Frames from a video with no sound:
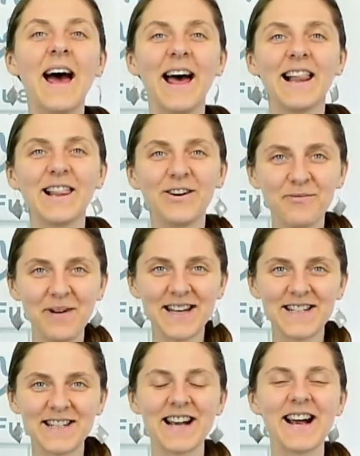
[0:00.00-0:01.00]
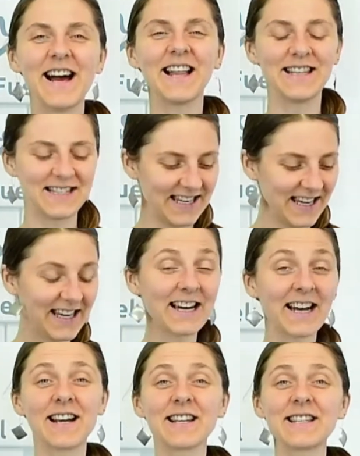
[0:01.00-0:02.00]
Hello my dear health
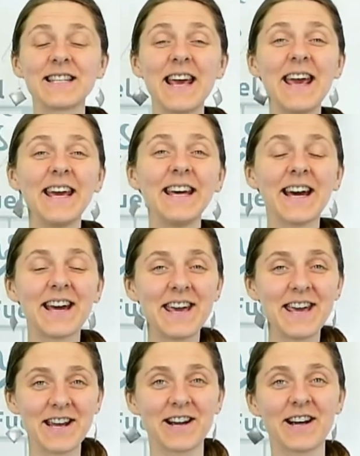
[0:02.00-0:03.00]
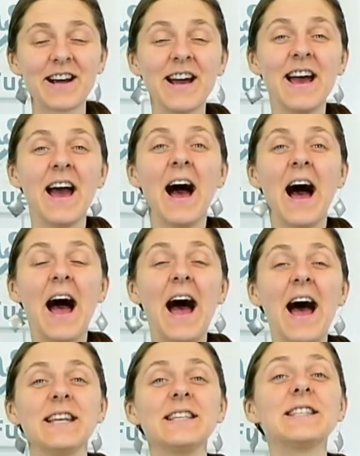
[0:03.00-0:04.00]
seekers, Inga here
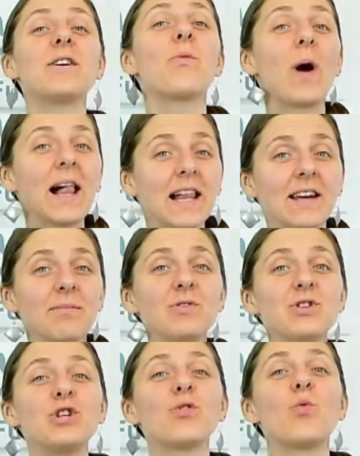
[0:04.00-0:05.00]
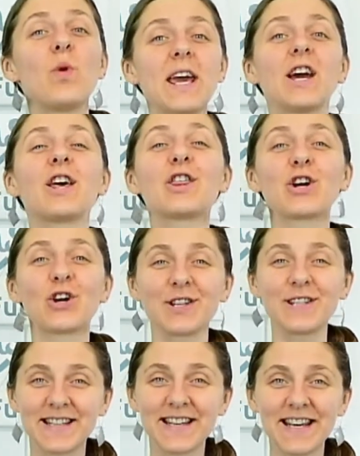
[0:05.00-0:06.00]
and welcome to week
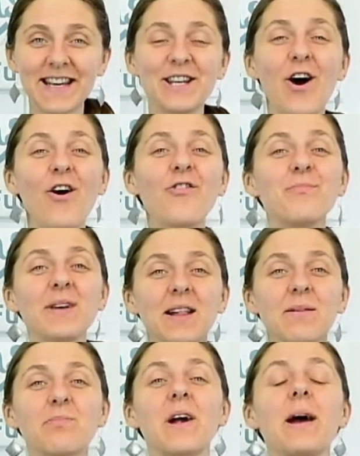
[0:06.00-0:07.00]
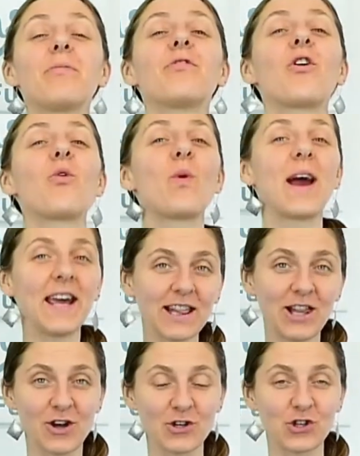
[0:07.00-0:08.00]
13 of Meal Prep for Weight
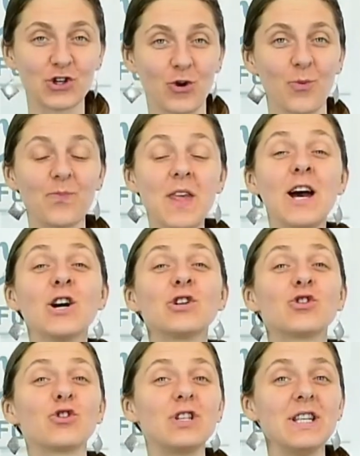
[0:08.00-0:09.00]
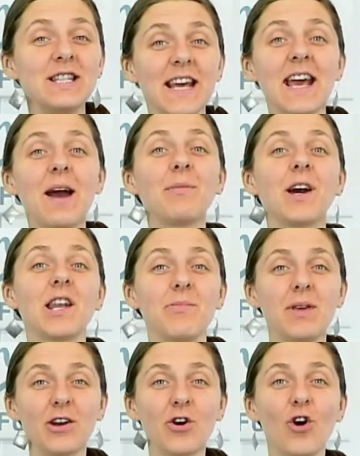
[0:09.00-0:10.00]
Loss show. So today I'm going to
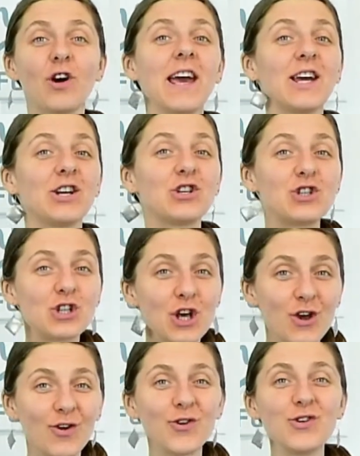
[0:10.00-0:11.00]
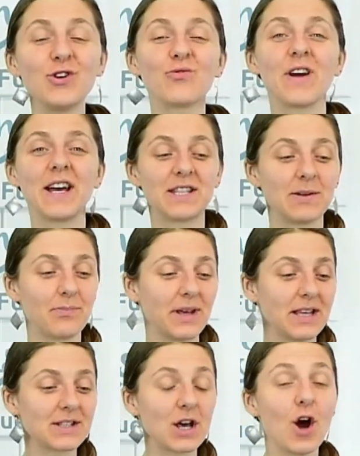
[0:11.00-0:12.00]
be cooking two new
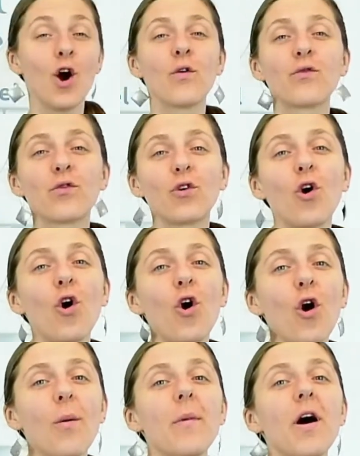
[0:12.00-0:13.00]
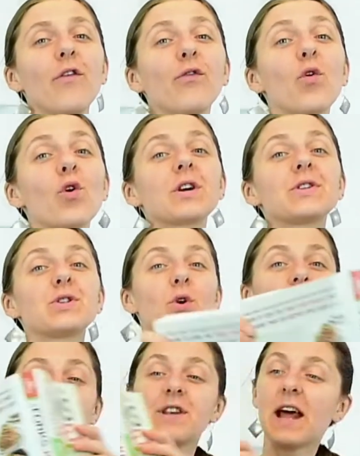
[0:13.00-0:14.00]
recipes from Forks
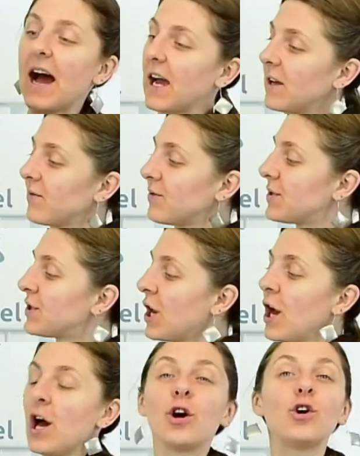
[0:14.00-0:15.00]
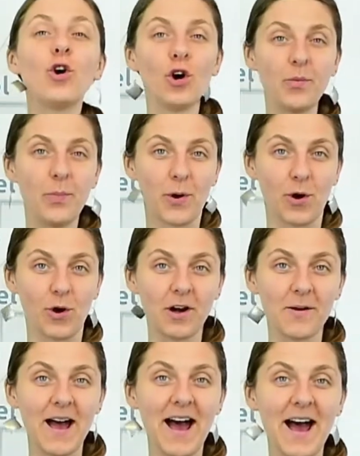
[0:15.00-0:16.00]
Over Knives cookbook.